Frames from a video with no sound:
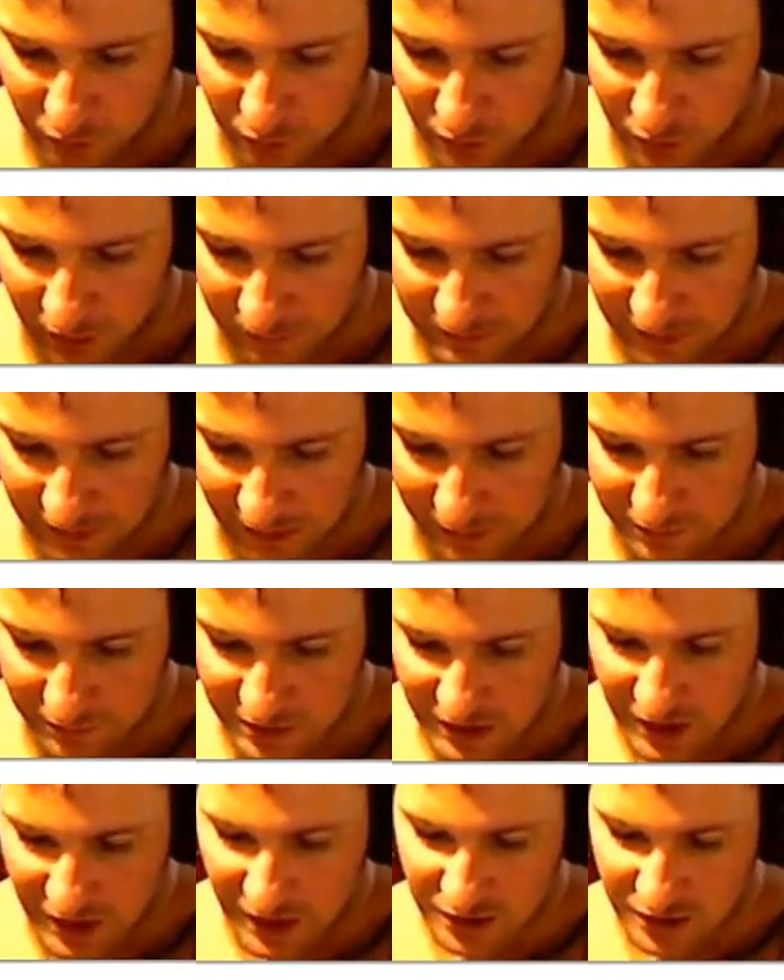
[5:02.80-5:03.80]
boot up
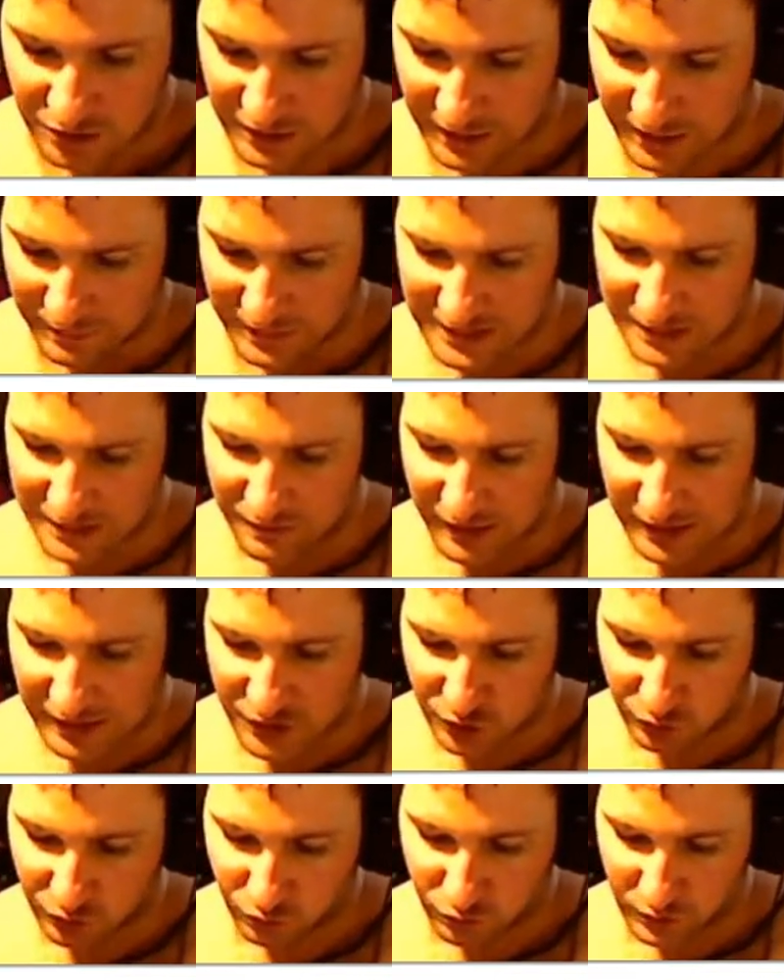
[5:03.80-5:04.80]
times. So that makes him
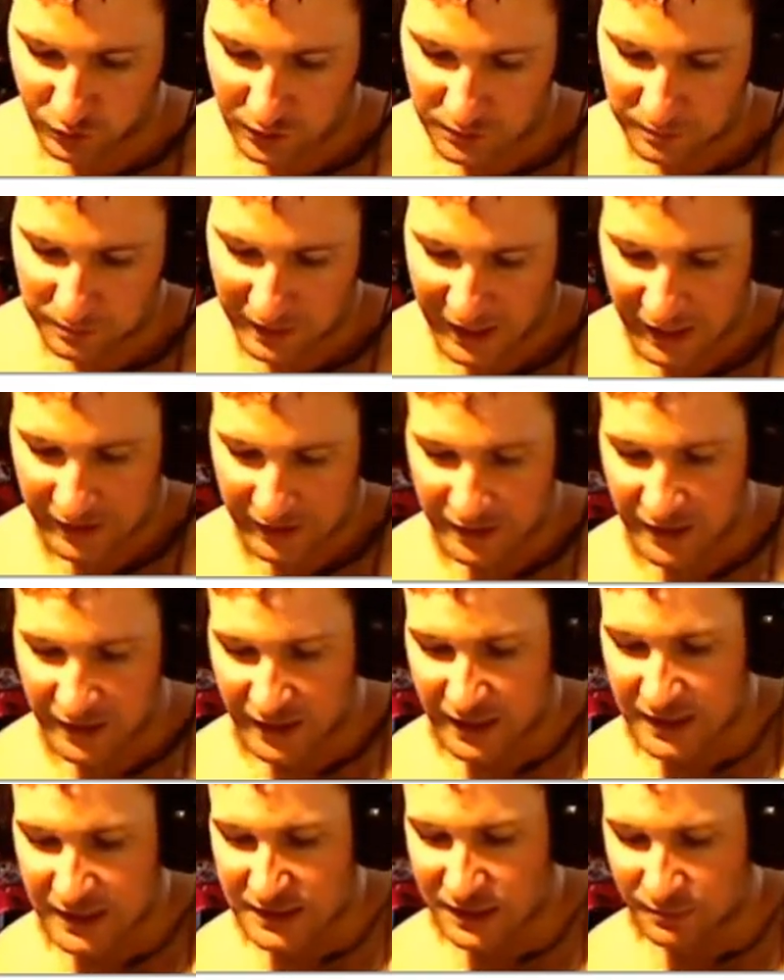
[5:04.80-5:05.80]
actually really bad.
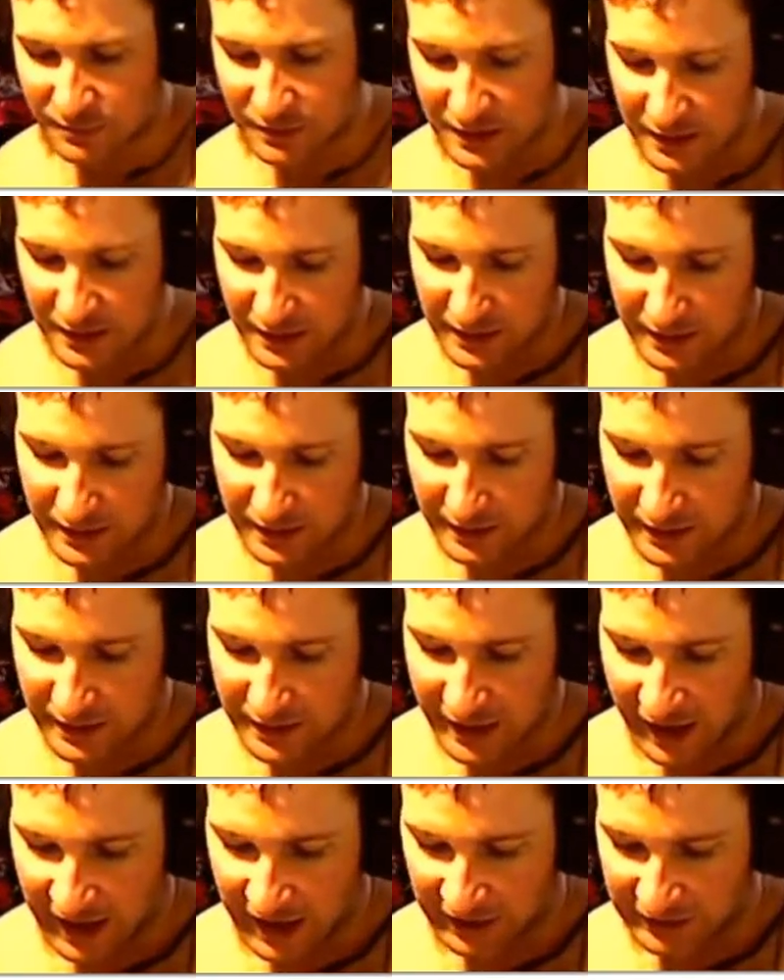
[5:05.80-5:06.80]
He's going to be
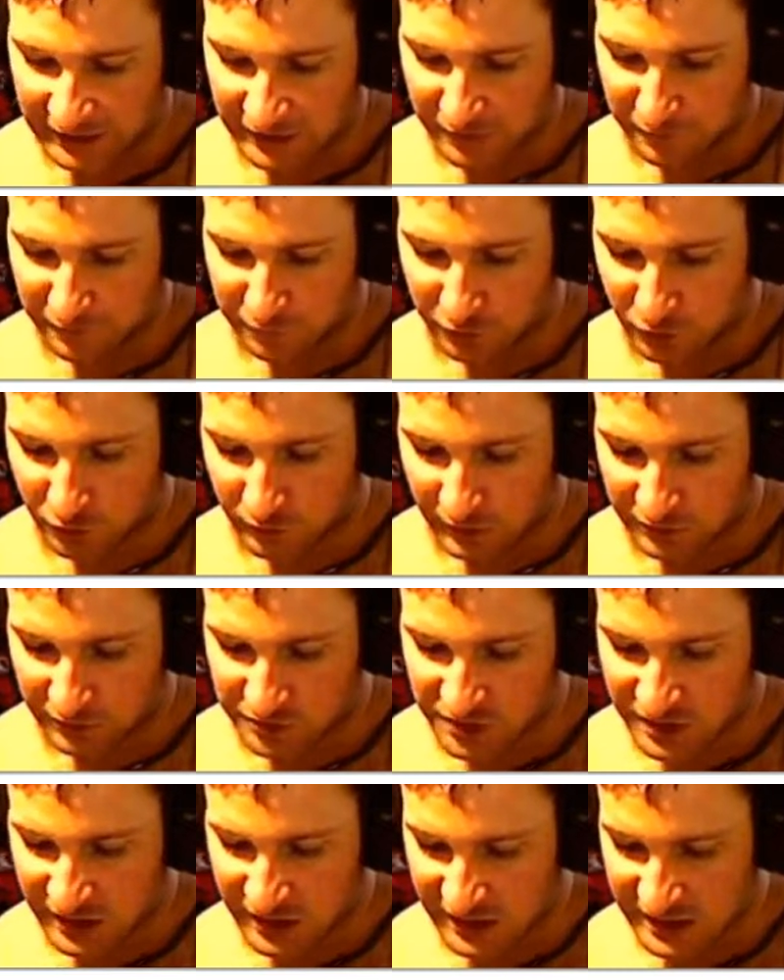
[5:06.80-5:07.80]
inactive for around
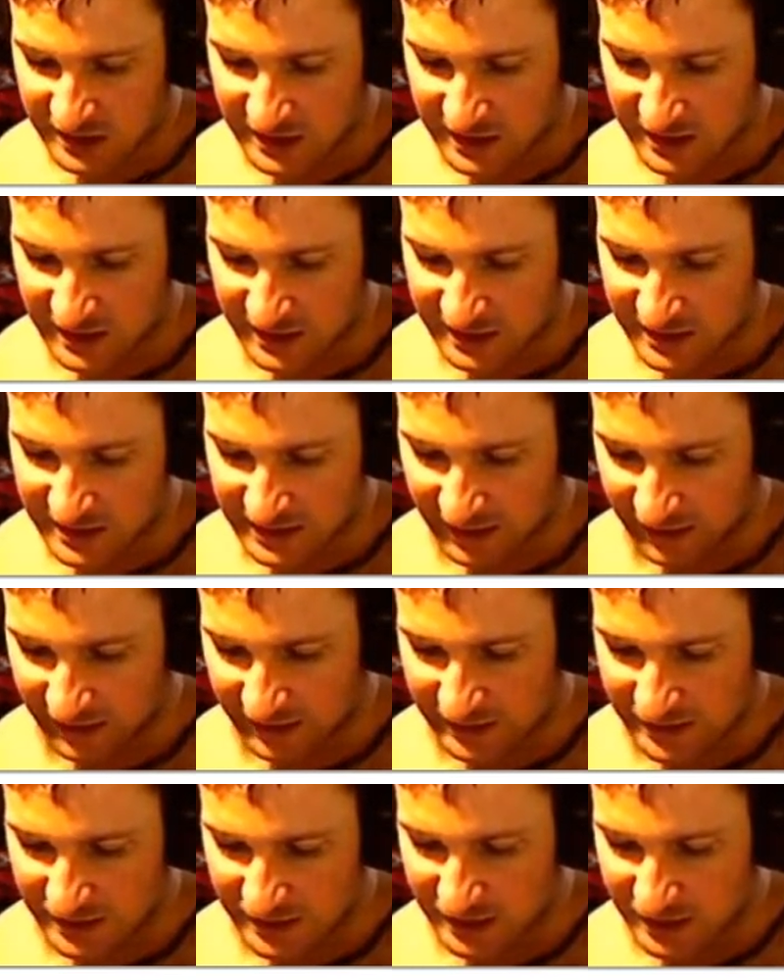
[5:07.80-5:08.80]
16
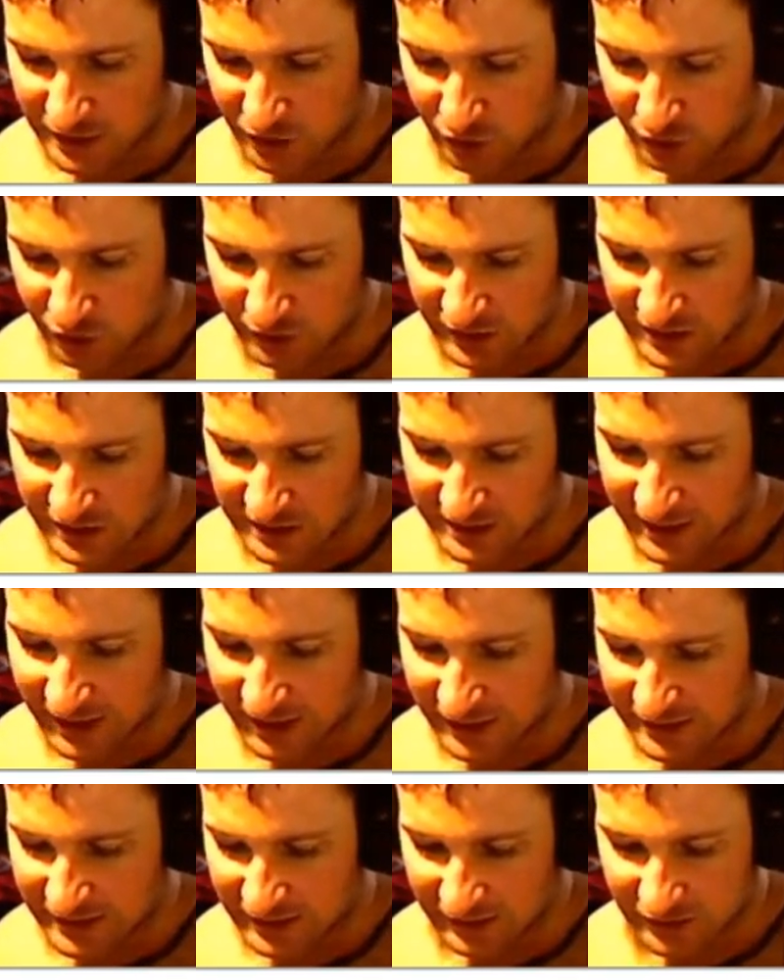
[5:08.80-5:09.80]
seconds. His earliest
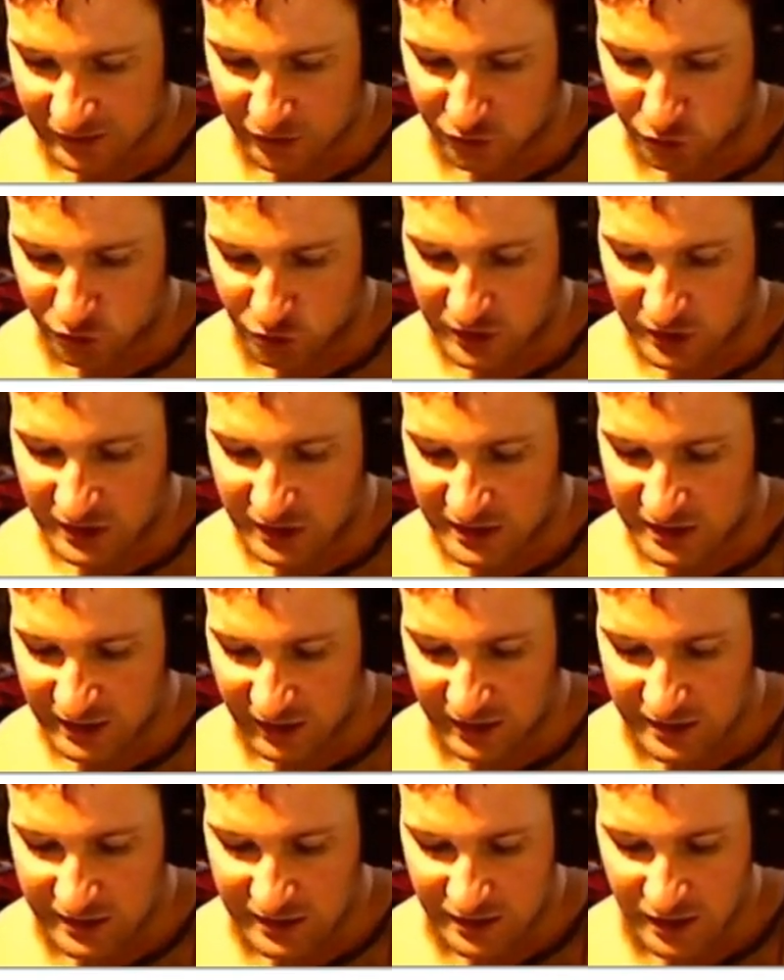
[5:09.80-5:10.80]
attack is actually 13
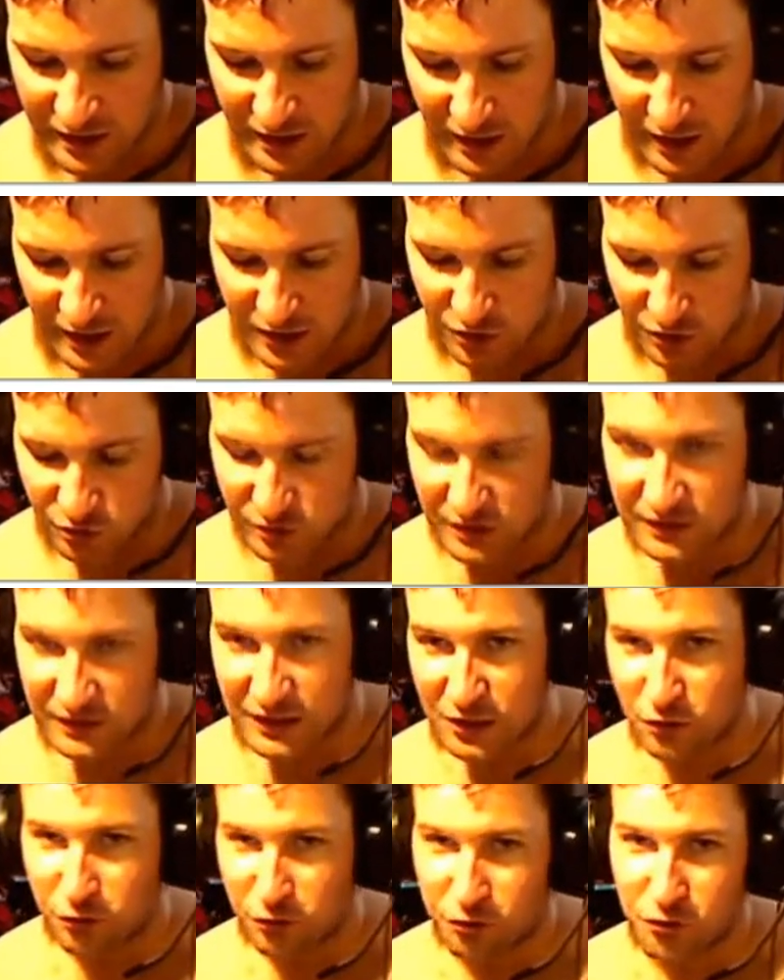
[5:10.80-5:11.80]
seconds. So it's going to
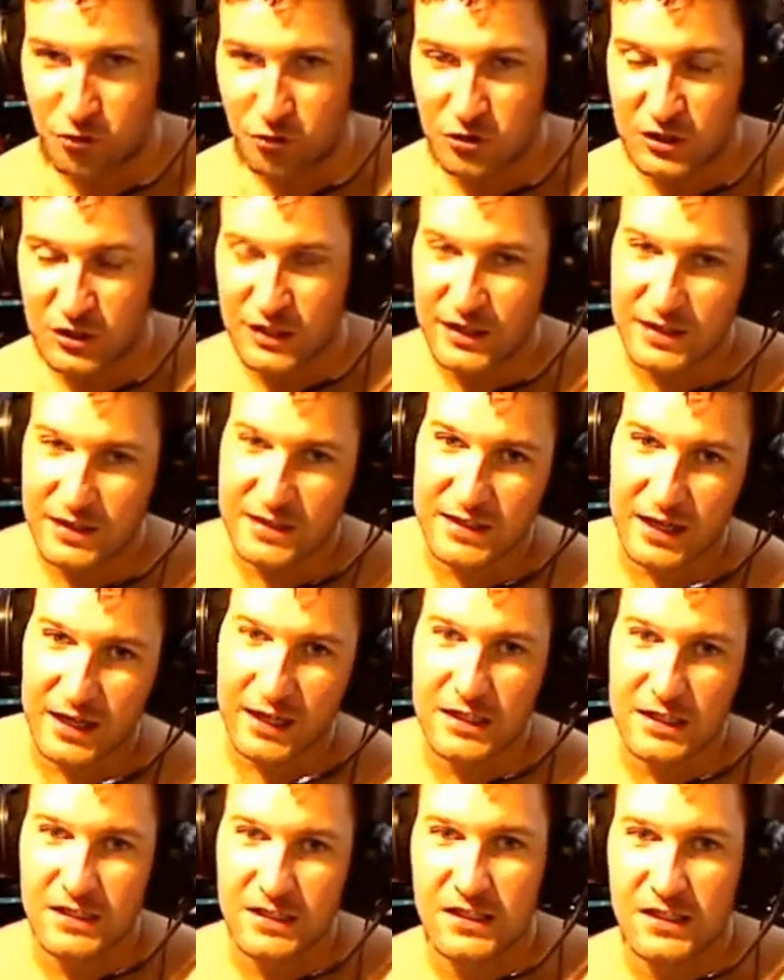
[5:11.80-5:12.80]
take you 13
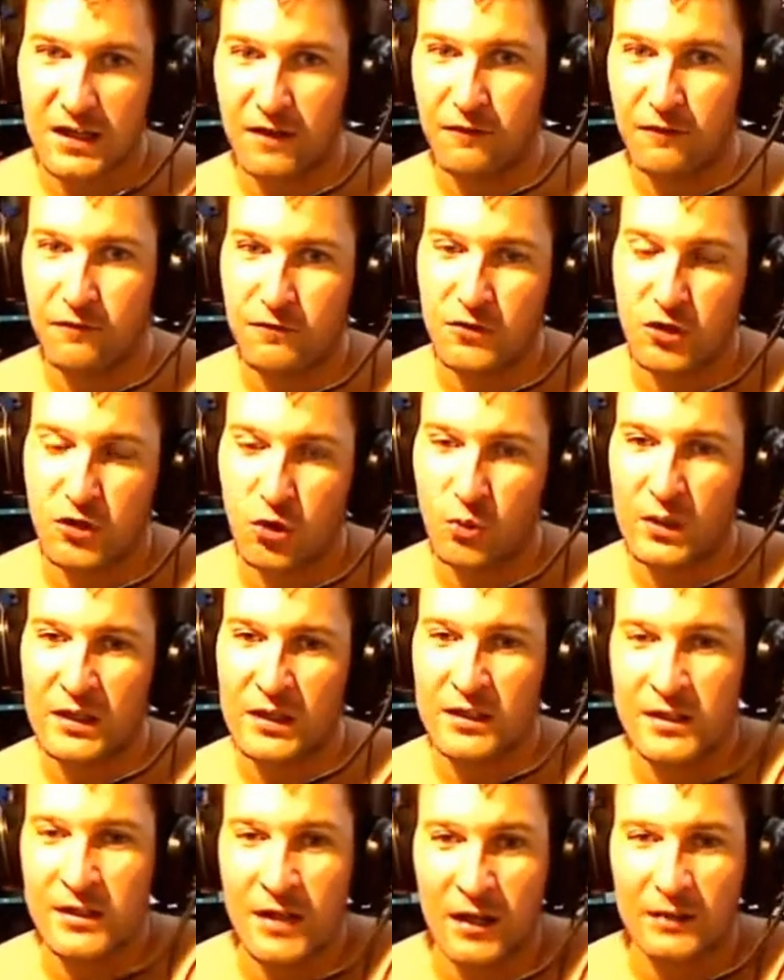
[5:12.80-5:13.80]
seconds of
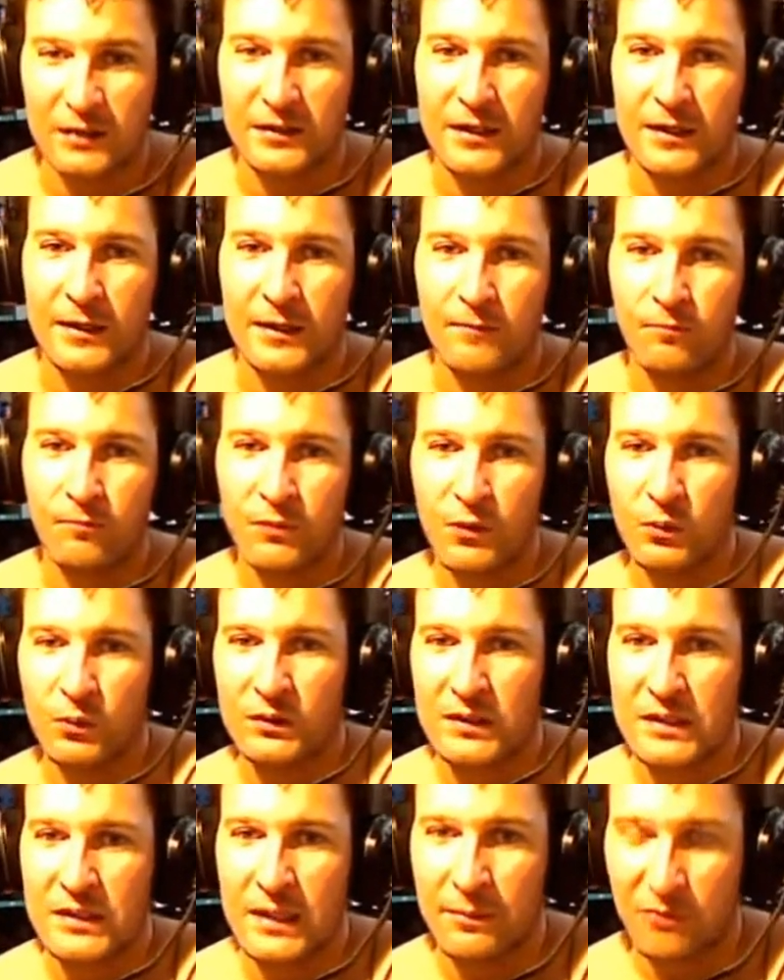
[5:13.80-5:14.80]
doing nothing with
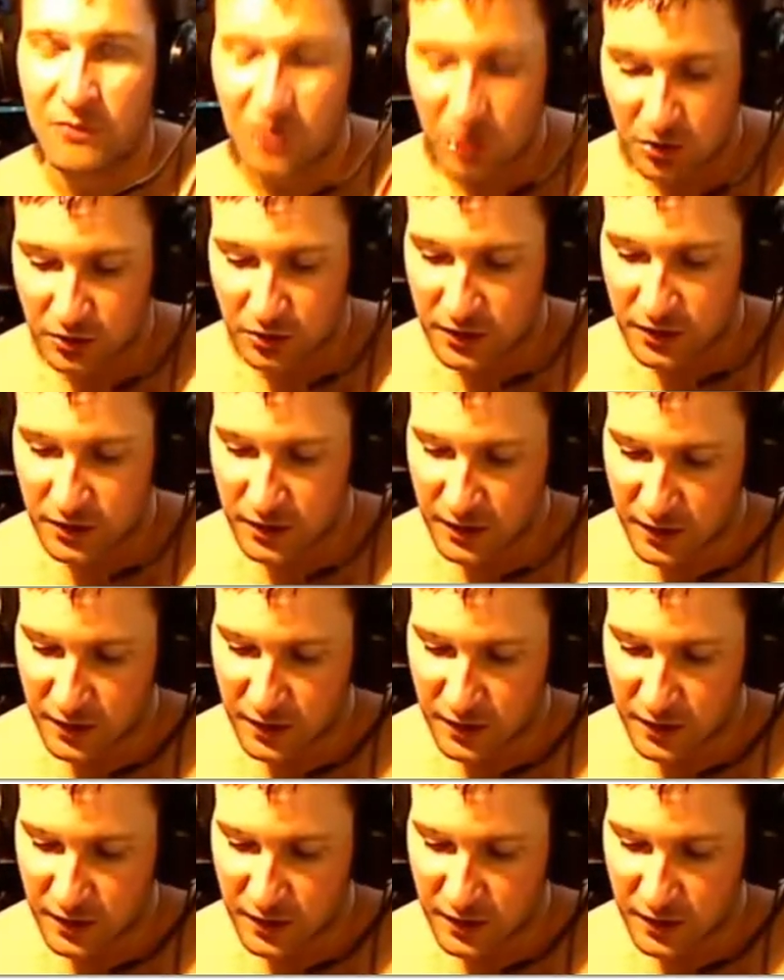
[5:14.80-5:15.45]
a Nimrarch